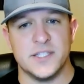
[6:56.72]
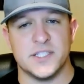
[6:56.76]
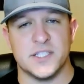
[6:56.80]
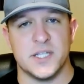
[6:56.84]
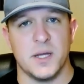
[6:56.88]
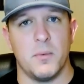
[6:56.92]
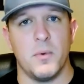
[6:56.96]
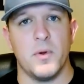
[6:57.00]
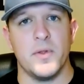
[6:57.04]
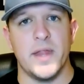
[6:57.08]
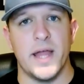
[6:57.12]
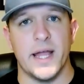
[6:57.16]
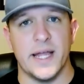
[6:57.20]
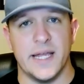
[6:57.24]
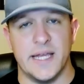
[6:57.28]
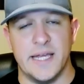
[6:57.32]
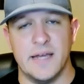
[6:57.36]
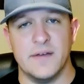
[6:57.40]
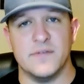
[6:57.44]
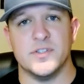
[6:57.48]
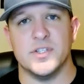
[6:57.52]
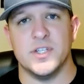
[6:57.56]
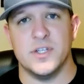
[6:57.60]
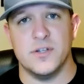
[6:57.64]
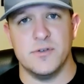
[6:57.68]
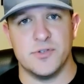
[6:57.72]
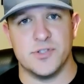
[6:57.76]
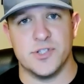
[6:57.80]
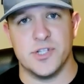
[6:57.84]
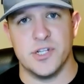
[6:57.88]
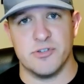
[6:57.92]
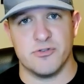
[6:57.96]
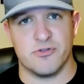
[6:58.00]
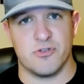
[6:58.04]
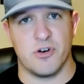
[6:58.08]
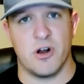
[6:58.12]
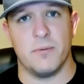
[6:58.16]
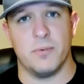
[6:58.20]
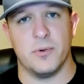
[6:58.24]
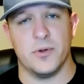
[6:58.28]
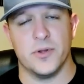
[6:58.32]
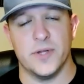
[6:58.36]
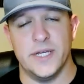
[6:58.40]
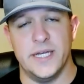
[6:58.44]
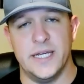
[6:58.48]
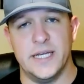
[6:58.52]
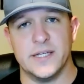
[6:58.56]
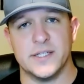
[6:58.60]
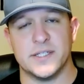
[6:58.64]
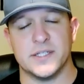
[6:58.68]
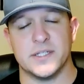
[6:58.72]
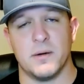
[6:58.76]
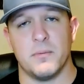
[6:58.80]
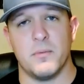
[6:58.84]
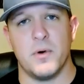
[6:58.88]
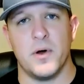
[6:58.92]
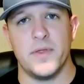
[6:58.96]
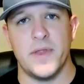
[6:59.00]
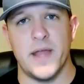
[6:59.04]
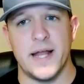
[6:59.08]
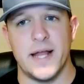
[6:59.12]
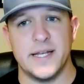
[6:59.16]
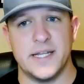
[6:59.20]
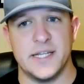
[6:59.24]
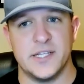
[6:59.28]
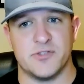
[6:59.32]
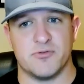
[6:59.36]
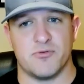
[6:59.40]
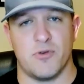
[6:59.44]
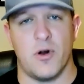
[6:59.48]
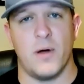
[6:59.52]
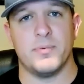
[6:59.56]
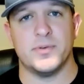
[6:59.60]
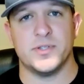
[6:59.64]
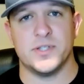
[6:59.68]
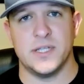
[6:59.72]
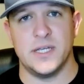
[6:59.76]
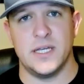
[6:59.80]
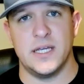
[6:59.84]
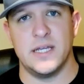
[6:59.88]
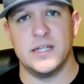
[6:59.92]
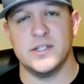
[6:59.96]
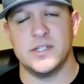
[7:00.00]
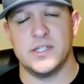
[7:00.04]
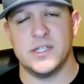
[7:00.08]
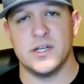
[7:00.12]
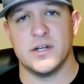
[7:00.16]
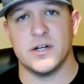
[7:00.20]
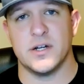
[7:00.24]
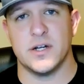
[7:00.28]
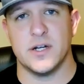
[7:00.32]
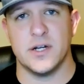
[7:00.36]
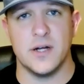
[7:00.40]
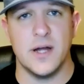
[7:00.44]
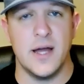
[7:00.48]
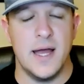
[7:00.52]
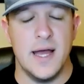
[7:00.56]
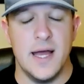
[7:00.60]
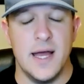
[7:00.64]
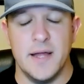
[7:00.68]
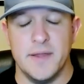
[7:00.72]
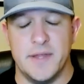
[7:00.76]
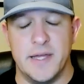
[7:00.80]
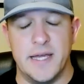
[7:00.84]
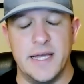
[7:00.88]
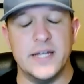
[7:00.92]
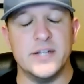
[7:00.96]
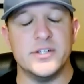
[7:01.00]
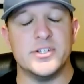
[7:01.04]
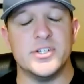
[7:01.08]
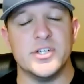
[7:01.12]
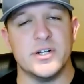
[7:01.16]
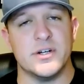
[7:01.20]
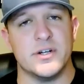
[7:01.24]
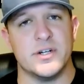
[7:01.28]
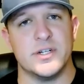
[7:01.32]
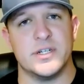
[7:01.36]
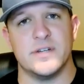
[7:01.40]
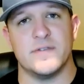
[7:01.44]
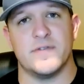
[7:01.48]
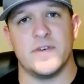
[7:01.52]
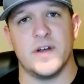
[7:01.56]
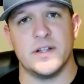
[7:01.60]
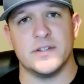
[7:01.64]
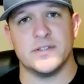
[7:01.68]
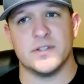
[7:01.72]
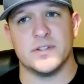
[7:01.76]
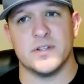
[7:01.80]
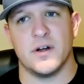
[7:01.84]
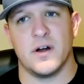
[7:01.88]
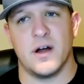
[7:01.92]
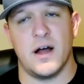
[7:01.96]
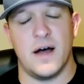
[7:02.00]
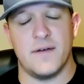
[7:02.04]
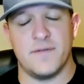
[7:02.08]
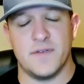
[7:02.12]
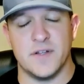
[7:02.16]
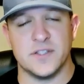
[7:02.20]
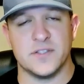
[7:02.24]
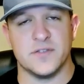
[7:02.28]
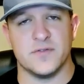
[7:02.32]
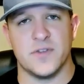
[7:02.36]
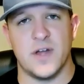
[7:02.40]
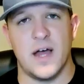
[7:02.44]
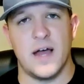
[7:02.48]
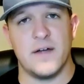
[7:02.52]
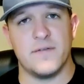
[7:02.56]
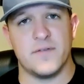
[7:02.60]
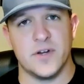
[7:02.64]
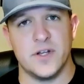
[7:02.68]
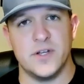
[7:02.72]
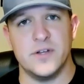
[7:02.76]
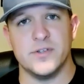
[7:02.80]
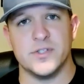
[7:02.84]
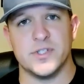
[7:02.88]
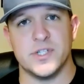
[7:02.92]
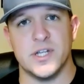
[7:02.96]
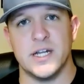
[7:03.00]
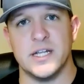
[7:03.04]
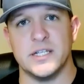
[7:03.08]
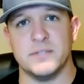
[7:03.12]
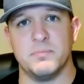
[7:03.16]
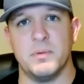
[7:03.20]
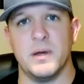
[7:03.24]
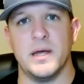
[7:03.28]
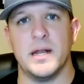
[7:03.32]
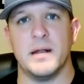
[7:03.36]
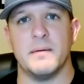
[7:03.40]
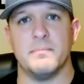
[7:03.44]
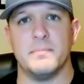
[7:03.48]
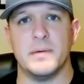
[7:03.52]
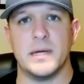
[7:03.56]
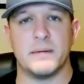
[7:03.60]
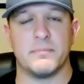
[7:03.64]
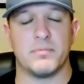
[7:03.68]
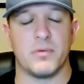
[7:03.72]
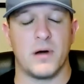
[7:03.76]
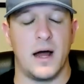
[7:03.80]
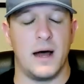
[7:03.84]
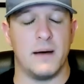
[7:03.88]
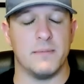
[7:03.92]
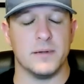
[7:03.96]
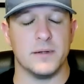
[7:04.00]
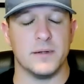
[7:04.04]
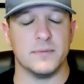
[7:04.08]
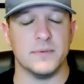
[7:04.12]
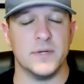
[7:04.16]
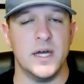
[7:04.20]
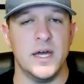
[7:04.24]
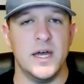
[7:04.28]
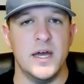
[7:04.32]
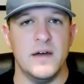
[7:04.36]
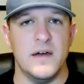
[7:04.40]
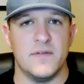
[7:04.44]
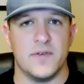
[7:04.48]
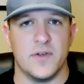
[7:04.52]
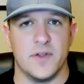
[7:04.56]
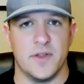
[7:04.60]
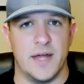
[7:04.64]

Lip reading: is someone that gives Houston trouble. He is someone that disrupts the interior. The interior defense or offensive line for Houston has been a big problem